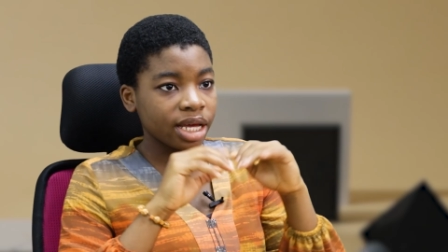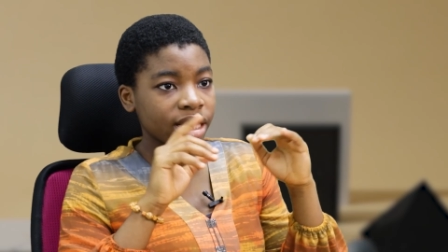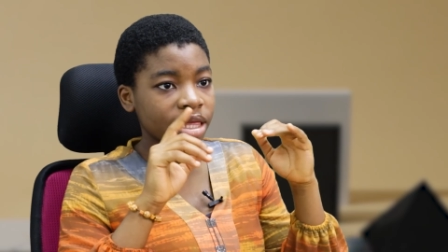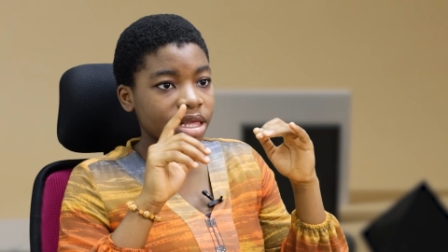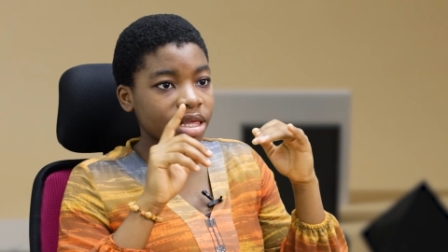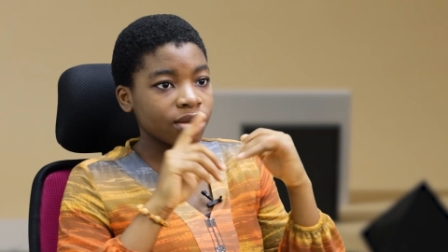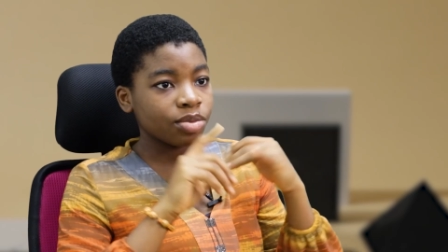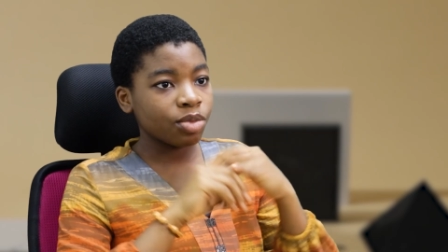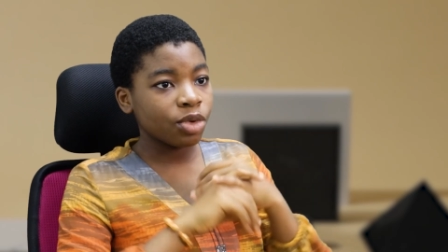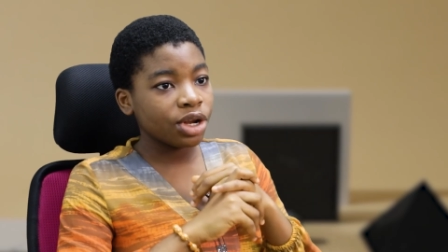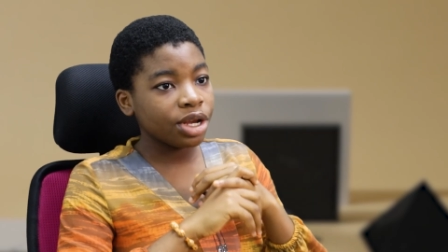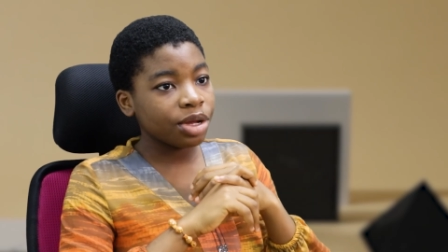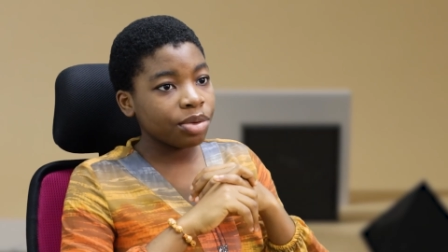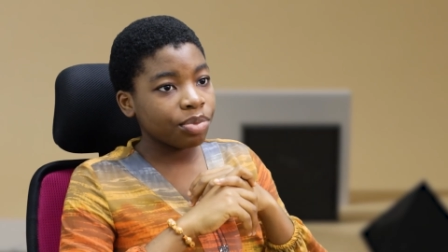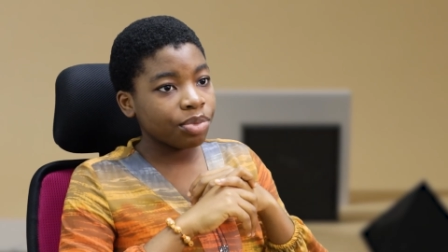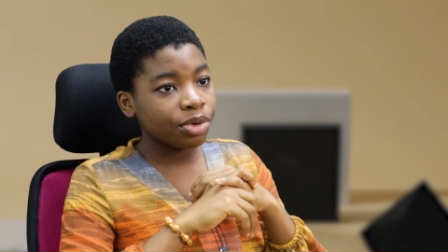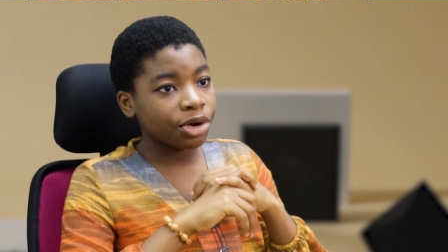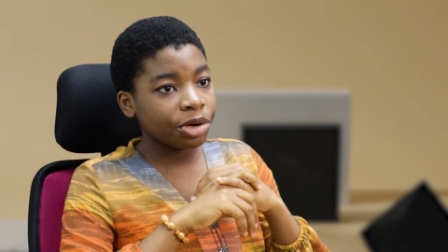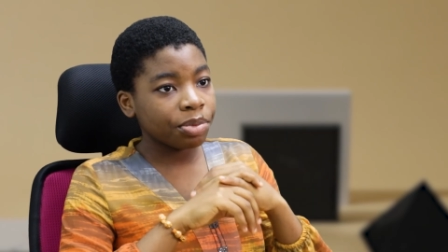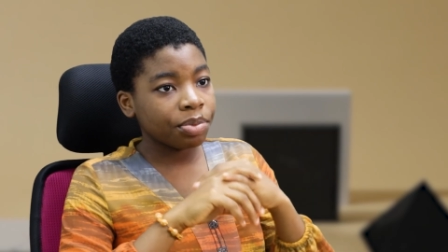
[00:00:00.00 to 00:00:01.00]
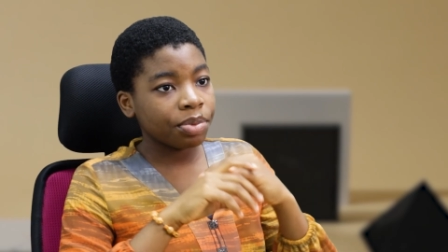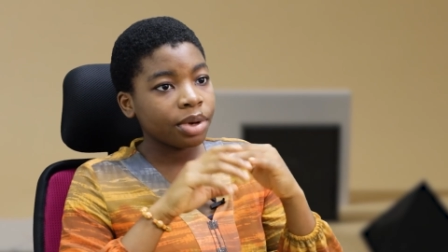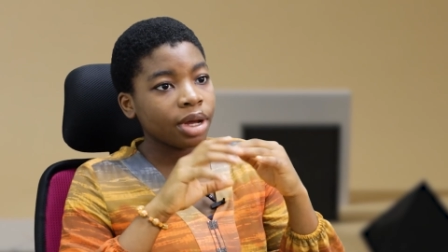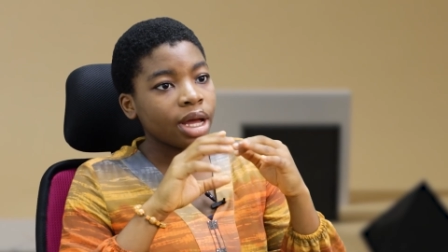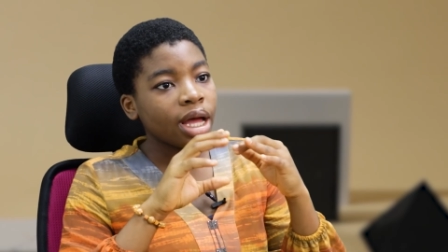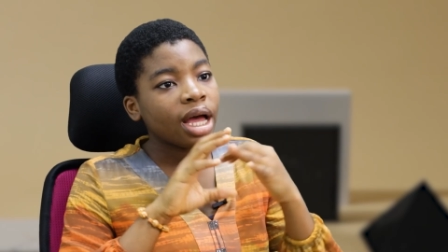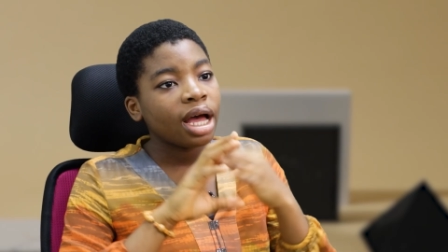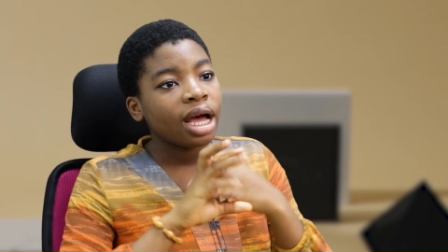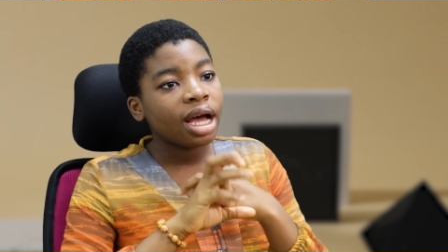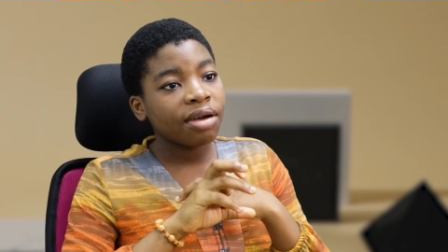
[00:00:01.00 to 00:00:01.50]
That's morning prep,
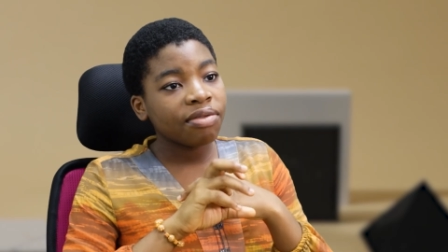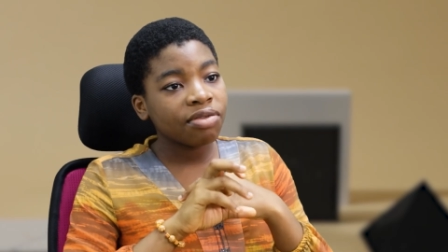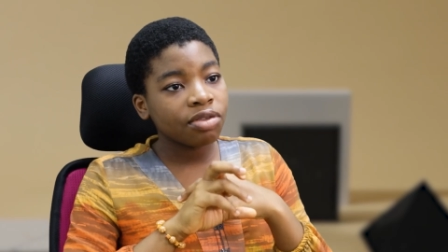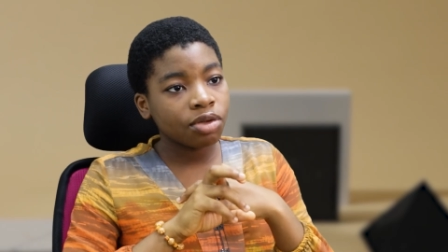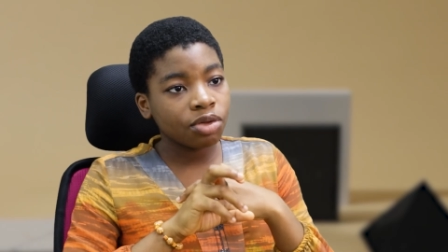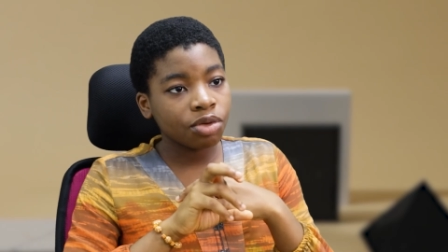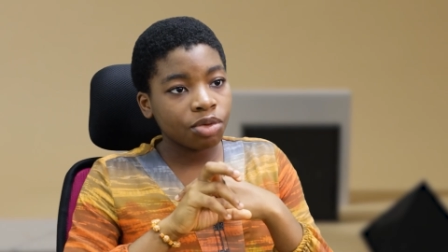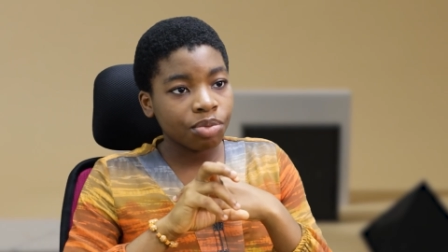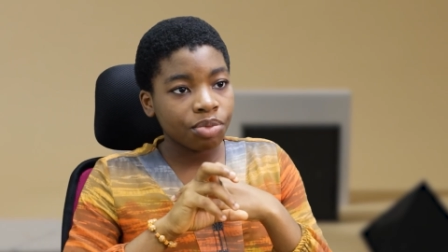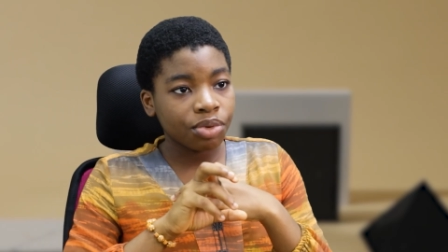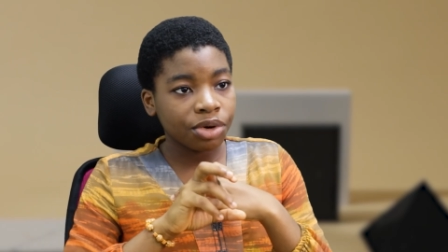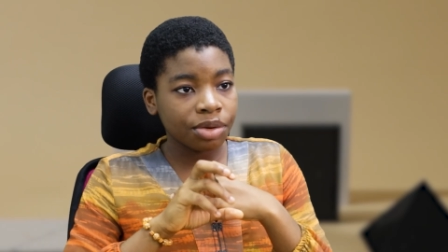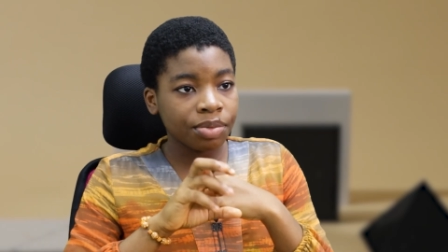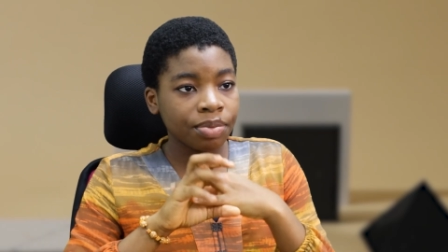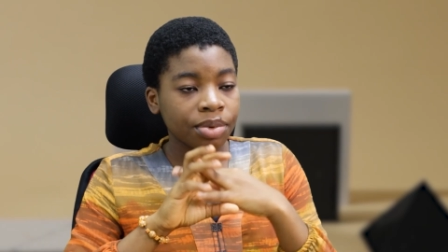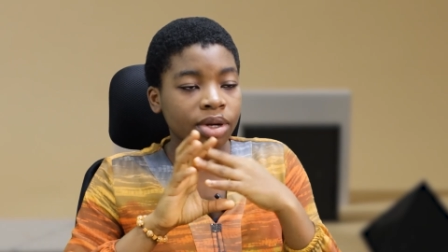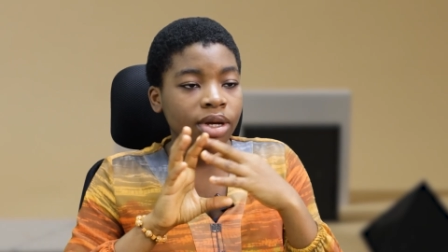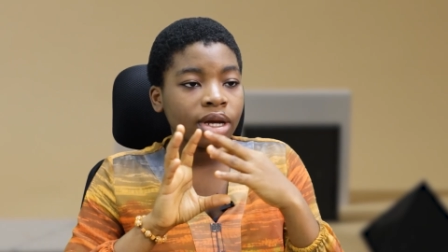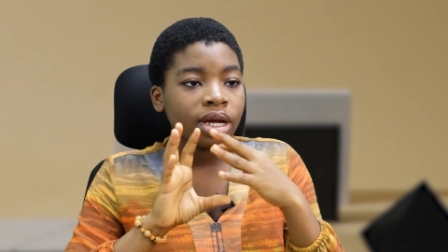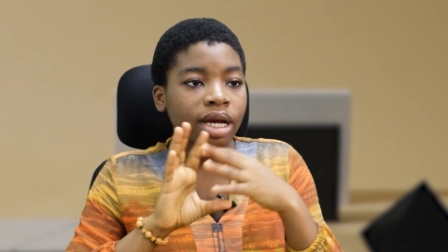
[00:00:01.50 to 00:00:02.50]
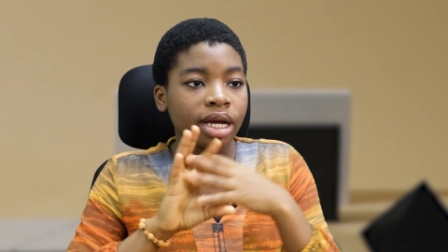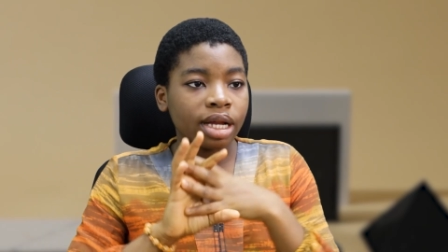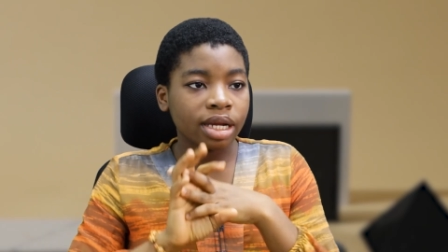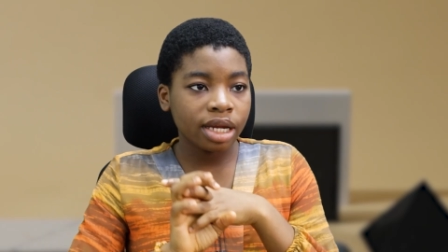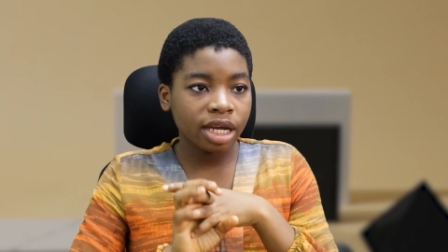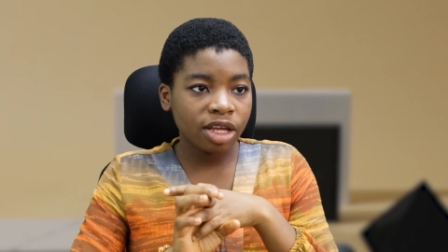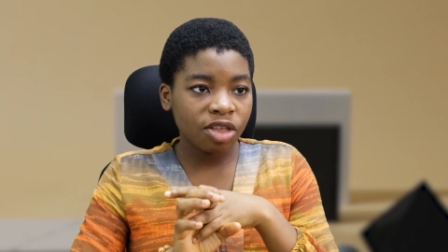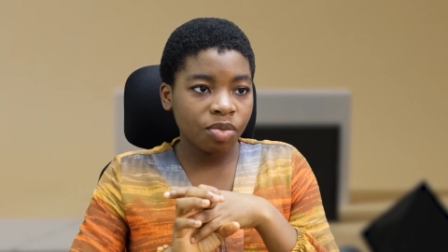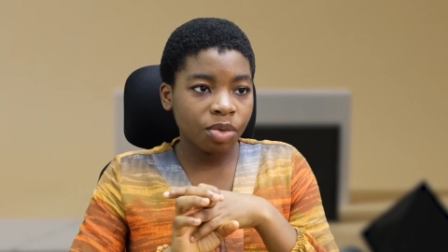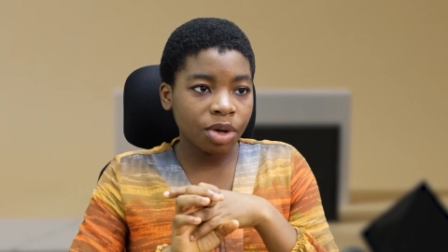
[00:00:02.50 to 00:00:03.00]
afternoon prep,
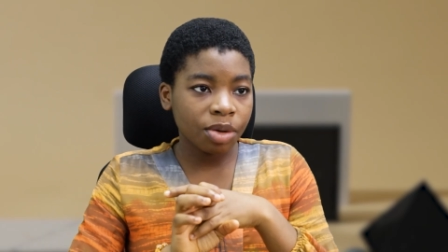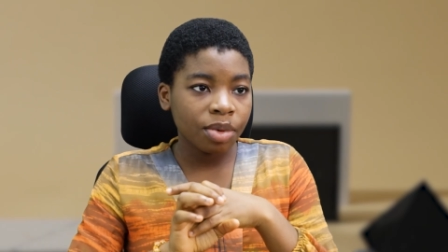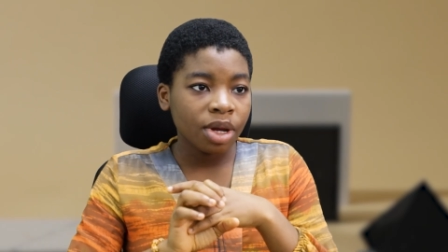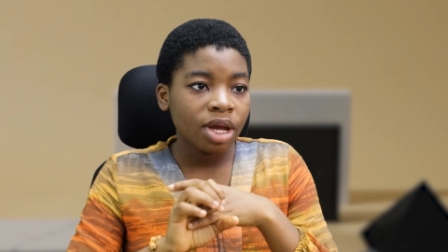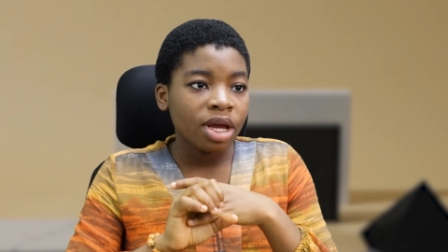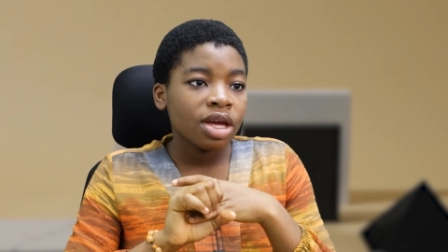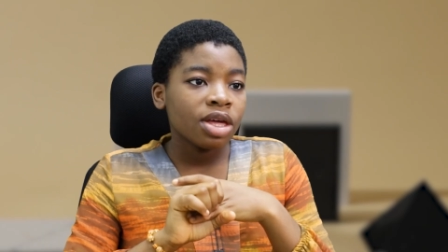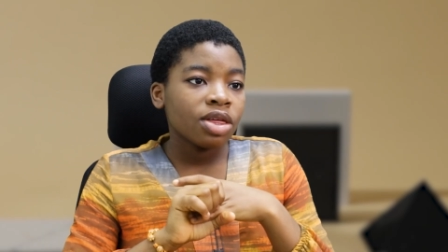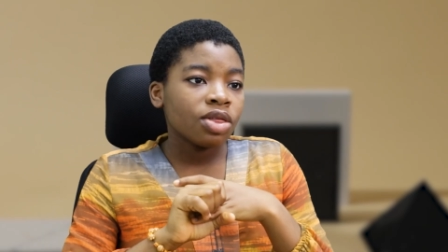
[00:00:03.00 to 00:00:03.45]
and night prep.